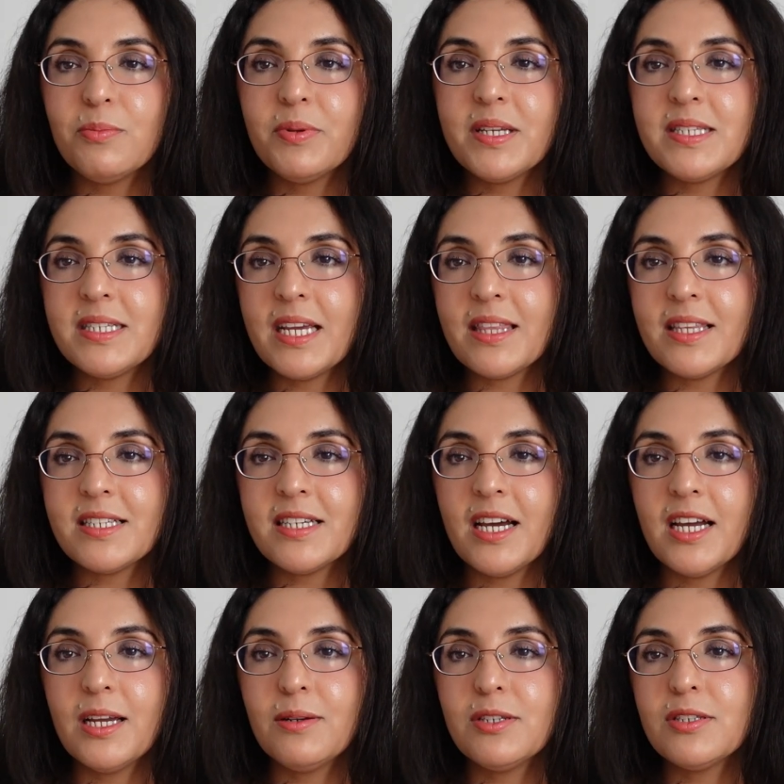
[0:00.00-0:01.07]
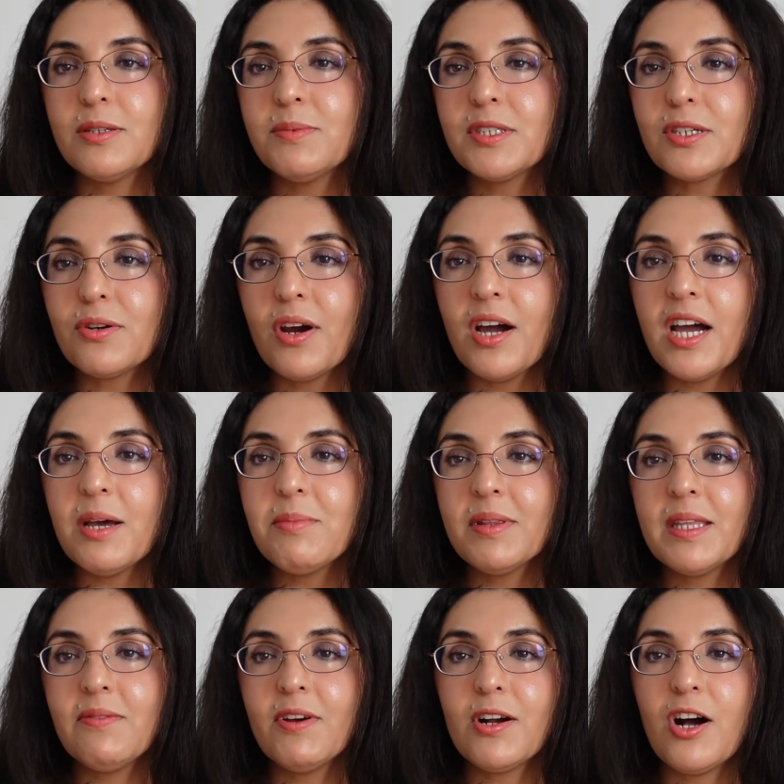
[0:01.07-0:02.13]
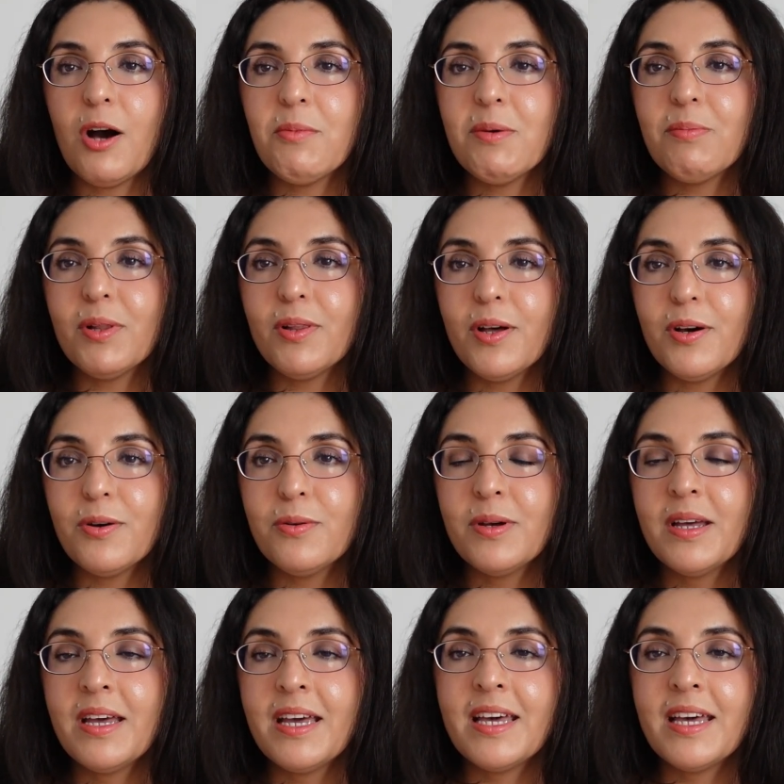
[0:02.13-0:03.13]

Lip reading: please take the time to subscribe and leave a comment below.